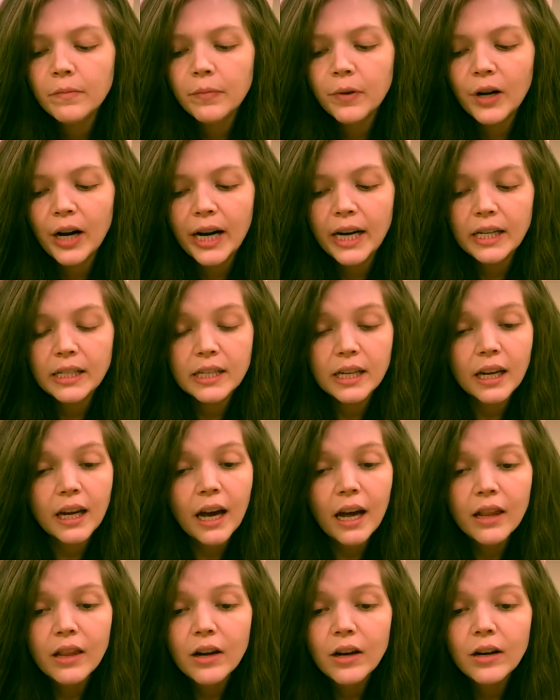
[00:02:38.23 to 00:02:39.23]
praying
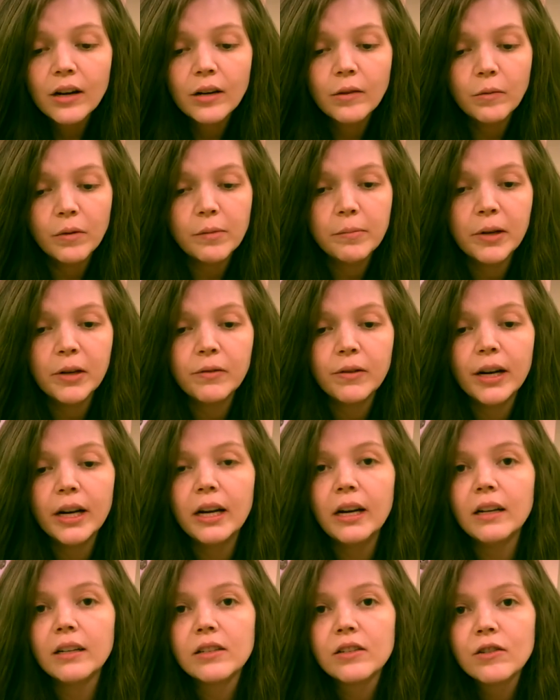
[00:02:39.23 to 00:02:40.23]
together and we've been
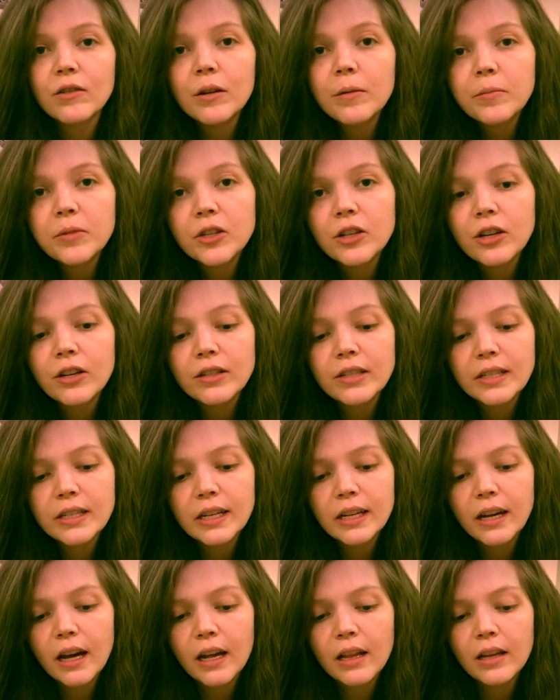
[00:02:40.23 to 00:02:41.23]
reading scriptures
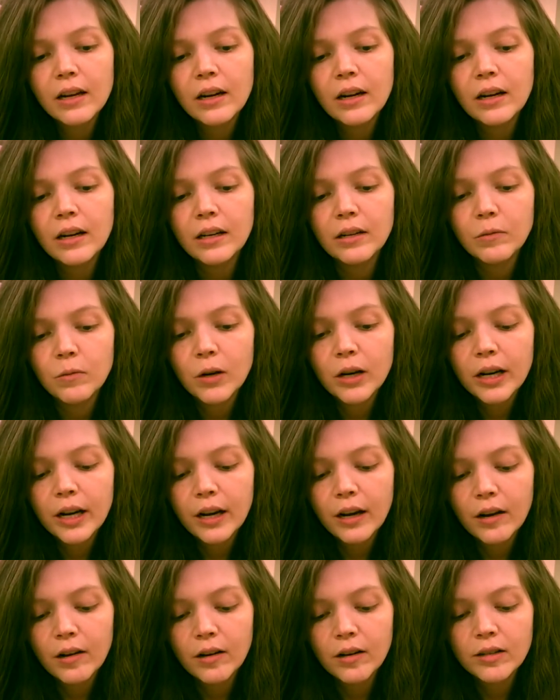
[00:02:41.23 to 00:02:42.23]
together and
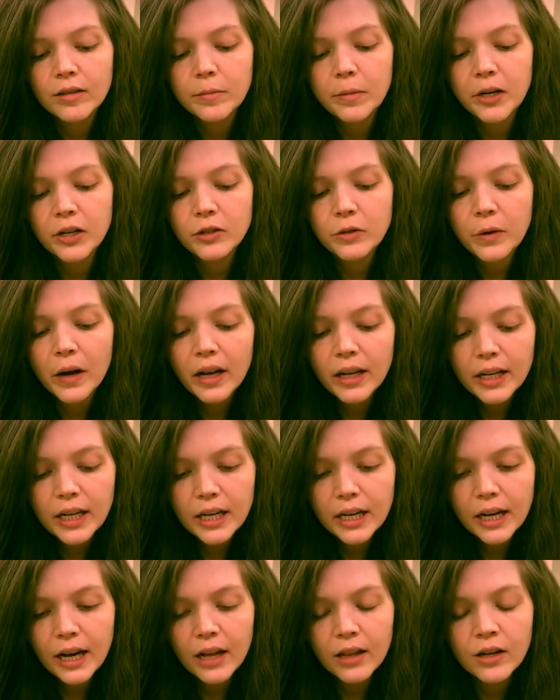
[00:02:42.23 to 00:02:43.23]
working on our
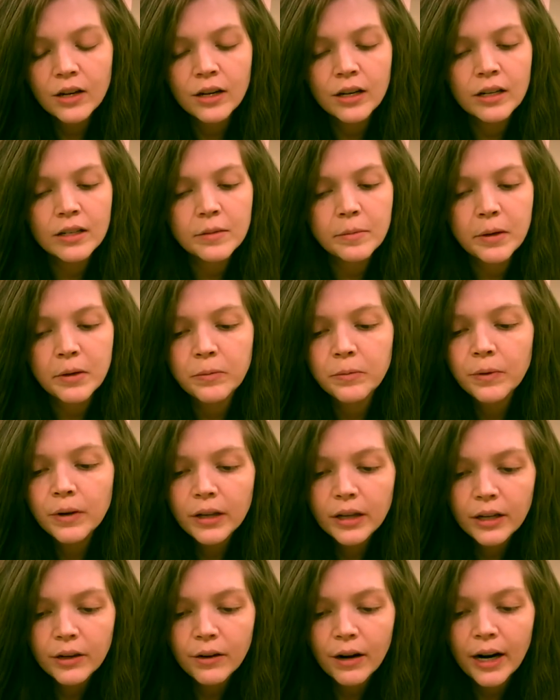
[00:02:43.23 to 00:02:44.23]
spirituality together, and it's been
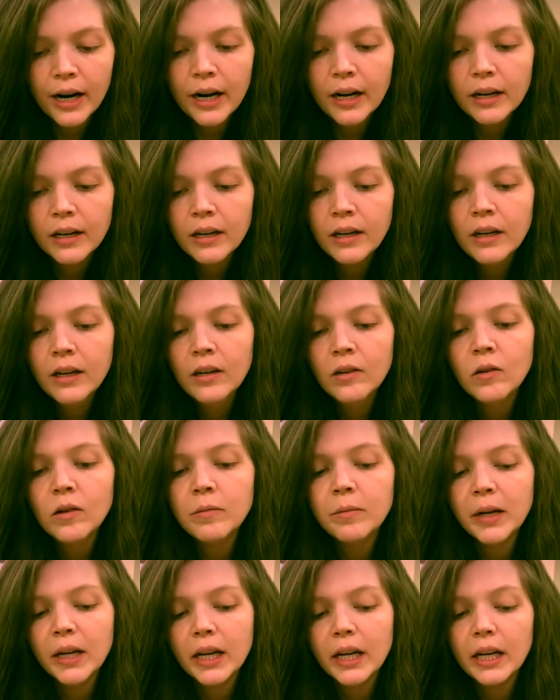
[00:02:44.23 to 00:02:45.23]
really great.
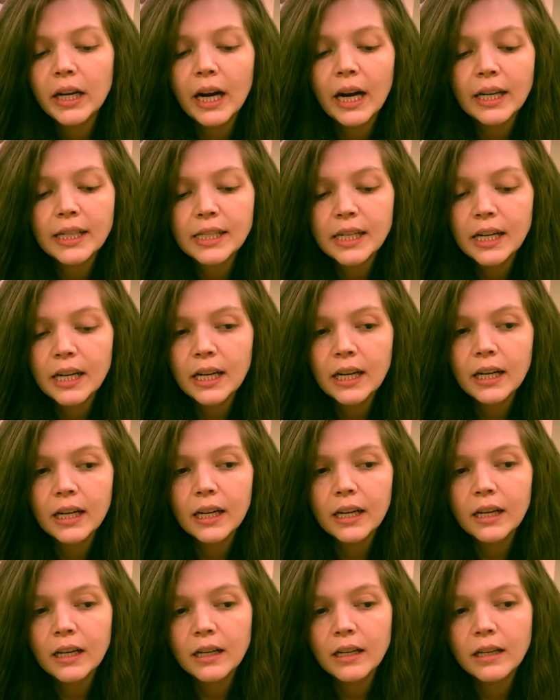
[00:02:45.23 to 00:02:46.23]
We've been connecting
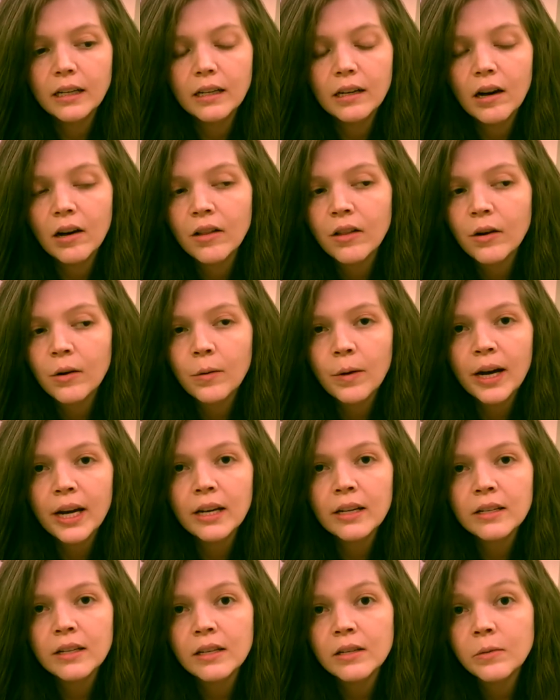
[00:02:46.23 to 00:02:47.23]
in other
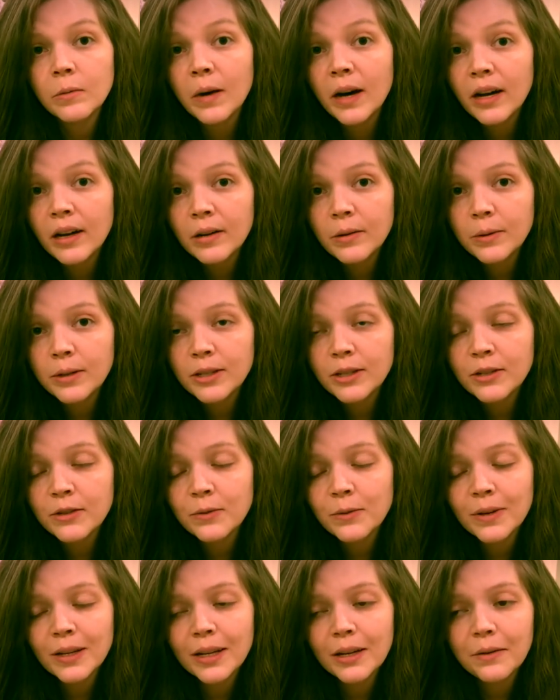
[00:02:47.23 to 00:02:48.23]
ways as well, which
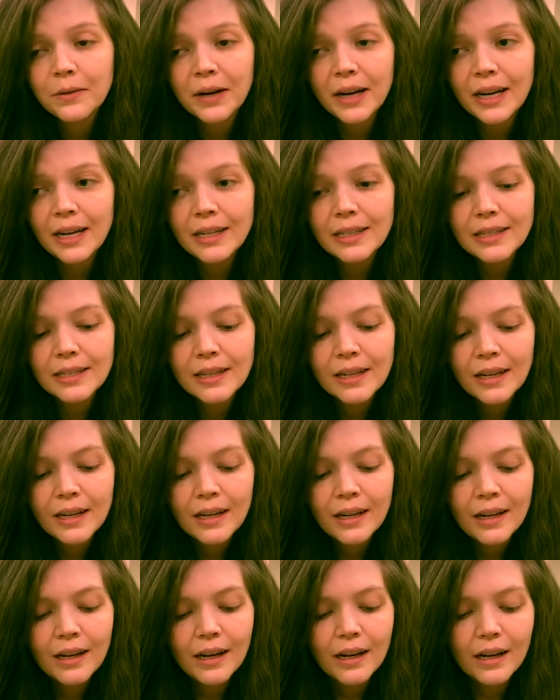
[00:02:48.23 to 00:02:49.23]
is really great.
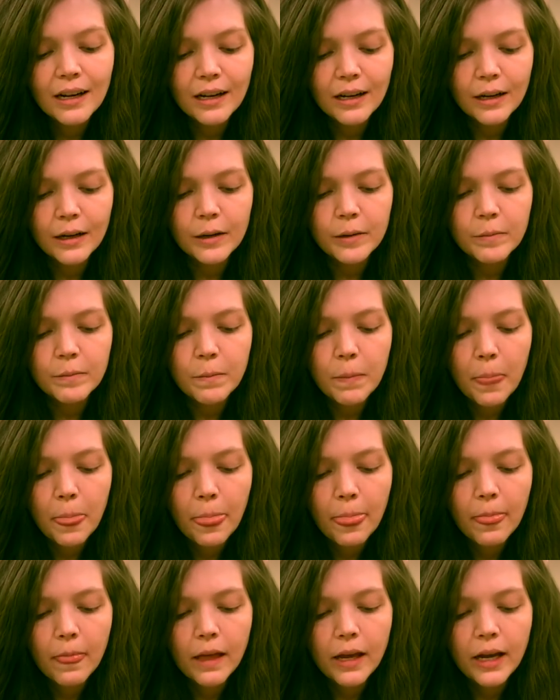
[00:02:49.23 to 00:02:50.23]
And
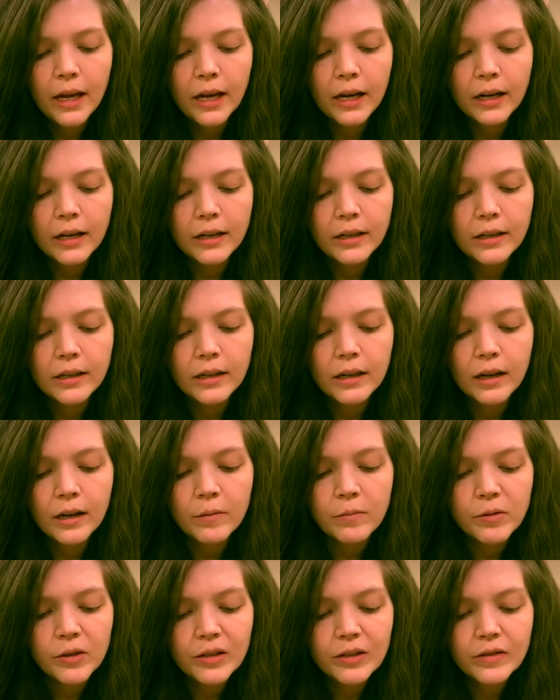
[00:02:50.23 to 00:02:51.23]

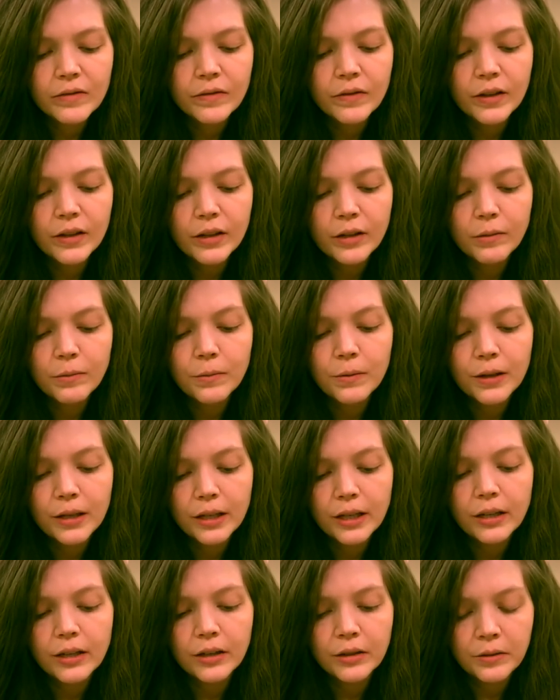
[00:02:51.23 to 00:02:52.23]
I'm just feeling
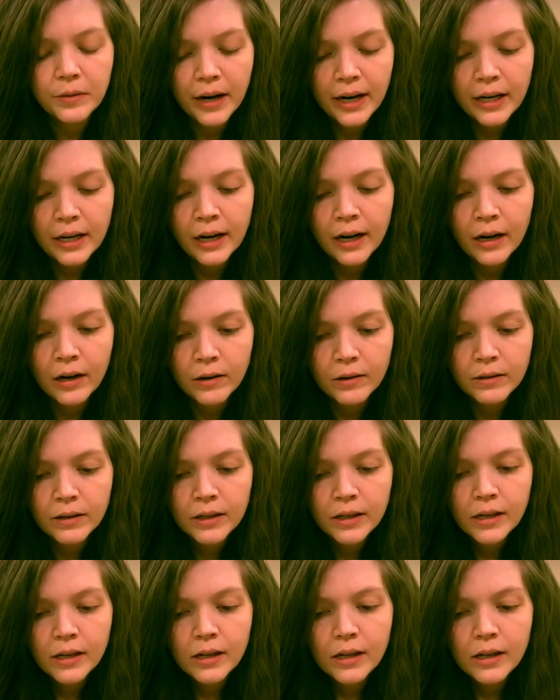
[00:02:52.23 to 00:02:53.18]
really good right now.